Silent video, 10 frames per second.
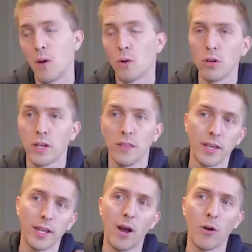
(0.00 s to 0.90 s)
now we're looking
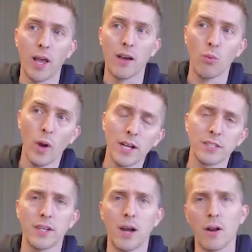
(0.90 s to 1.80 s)
like an hour and a half
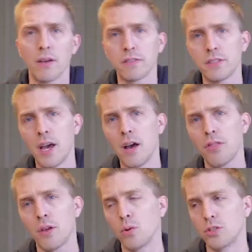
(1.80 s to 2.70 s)
west, an hour and a half
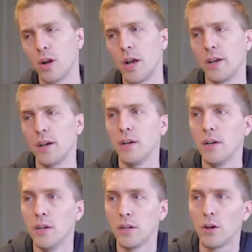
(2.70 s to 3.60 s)
south. Like we're trying to
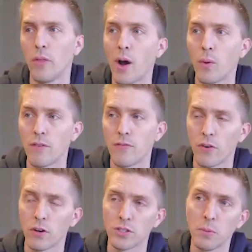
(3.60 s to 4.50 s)
go that way
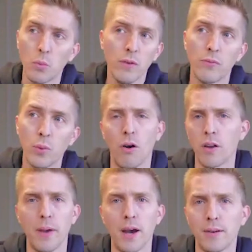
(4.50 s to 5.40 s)
first. I mean, we've thought
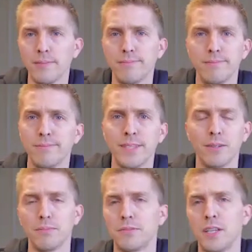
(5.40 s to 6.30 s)
about,
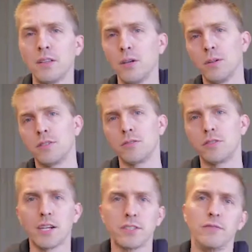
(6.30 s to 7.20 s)
St. Louis or
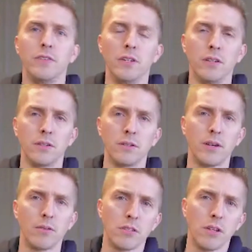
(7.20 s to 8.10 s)
Jacksonville or
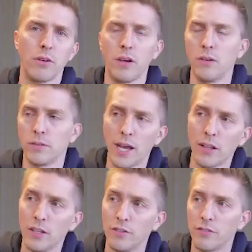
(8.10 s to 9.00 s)
Arizona or
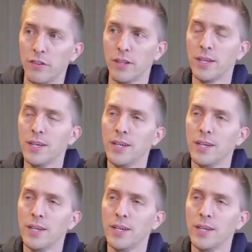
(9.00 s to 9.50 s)
Dallas. And